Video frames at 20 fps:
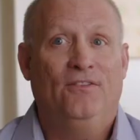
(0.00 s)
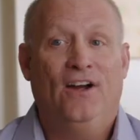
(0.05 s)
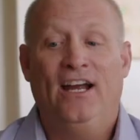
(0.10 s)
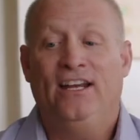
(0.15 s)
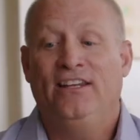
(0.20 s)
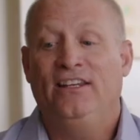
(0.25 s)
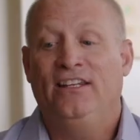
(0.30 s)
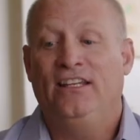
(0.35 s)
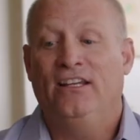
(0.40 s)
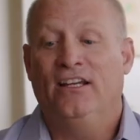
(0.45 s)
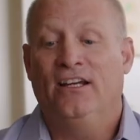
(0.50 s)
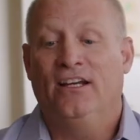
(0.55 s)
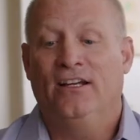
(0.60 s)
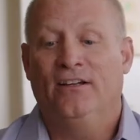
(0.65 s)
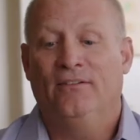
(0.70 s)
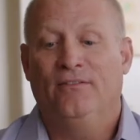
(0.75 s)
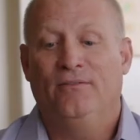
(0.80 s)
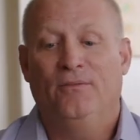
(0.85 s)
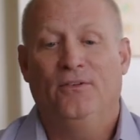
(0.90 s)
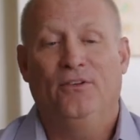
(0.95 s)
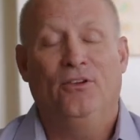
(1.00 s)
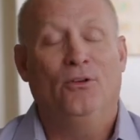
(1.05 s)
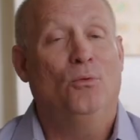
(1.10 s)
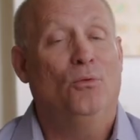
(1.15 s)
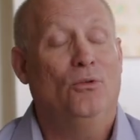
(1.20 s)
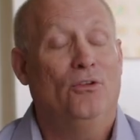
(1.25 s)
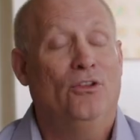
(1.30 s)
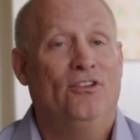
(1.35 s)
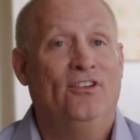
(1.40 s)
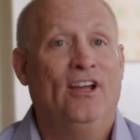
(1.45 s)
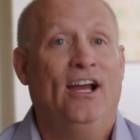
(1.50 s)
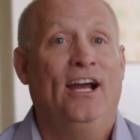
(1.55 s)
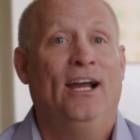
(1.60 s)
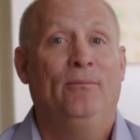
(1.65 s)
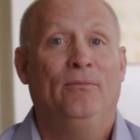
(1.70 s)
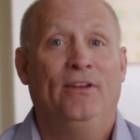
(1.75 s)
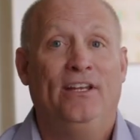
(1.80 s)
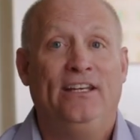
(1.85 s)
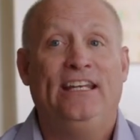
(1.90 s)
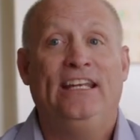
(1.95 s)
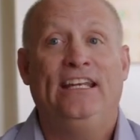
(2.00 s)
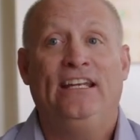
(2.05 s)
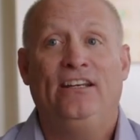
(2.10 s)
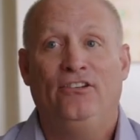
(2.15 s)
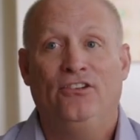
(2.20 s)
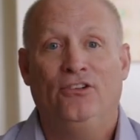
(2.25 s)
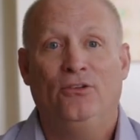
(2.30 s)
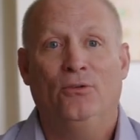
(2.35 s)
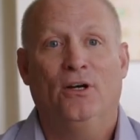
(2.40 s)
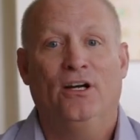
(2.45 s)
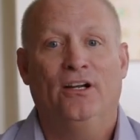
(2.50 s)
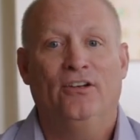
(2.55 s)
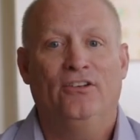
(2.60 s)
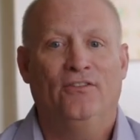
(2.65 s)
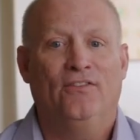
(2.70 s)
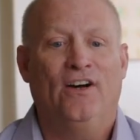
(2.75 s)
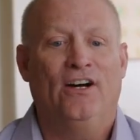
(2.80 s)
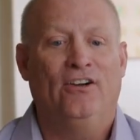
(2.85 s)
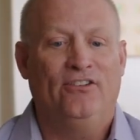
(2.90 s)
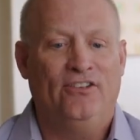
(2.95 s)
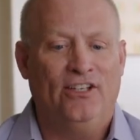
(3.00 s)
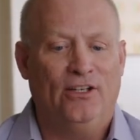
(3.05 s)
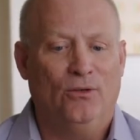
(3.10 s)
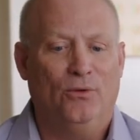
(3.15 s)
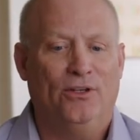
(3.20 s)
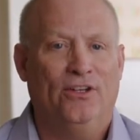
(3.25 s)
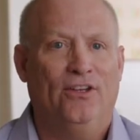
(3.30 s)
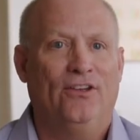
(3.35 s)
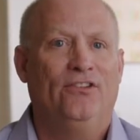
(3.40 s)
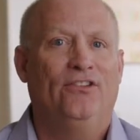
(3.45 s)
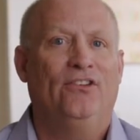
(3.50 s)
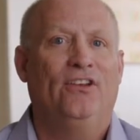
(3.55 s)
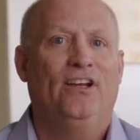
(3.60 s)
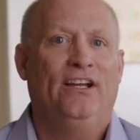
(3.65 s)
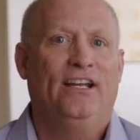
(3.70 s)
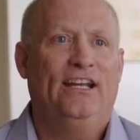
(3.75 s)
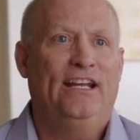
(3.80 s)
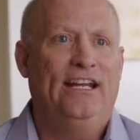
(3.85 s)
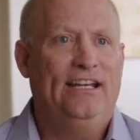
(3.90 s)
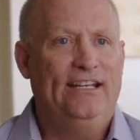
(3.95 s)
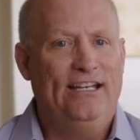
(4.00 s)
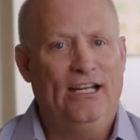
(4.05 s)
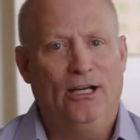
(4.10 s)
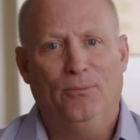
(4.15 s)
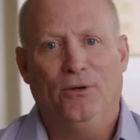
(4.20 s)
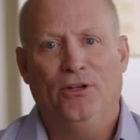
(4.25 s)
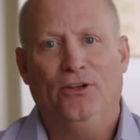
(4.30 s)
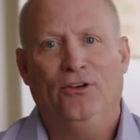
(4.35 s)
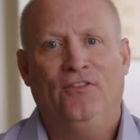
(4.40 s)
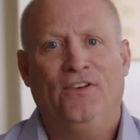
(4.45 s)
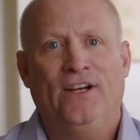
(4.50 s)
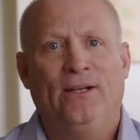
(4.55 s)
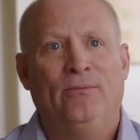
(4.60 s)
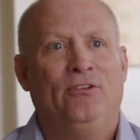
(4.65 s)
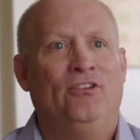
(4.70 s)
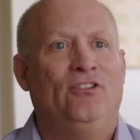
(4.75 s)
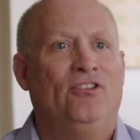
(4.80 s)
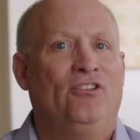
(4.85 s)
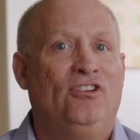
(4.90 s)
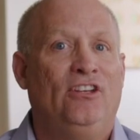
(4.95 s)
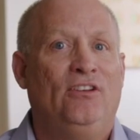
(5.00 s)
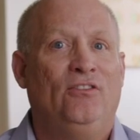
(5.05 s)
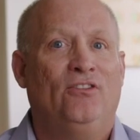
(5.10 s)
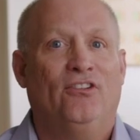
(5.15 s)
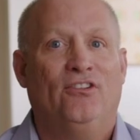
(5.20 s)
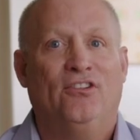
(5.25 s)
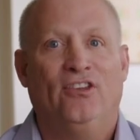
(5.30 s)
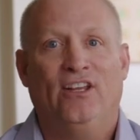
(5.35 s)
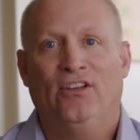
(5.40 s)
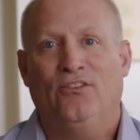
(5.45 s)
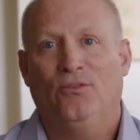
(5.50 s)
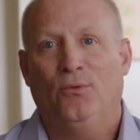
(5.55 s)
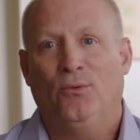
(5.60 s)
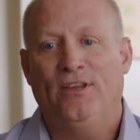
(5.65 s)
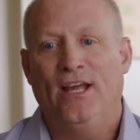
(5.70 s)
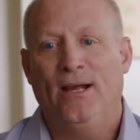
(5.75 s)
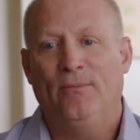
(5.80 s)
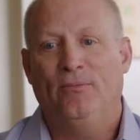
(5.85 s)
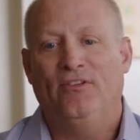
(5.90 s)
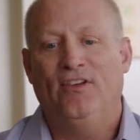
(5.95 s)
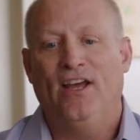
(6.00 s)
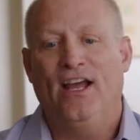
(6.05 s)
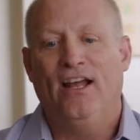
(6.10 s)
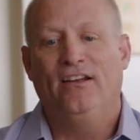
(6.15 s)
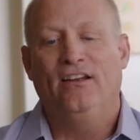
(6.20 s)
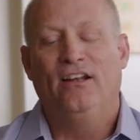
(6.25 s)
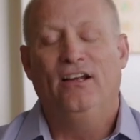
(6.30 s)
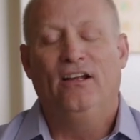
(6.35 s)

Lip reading: find the time they need to volunteer with us and to help other families achieve success with Habitat.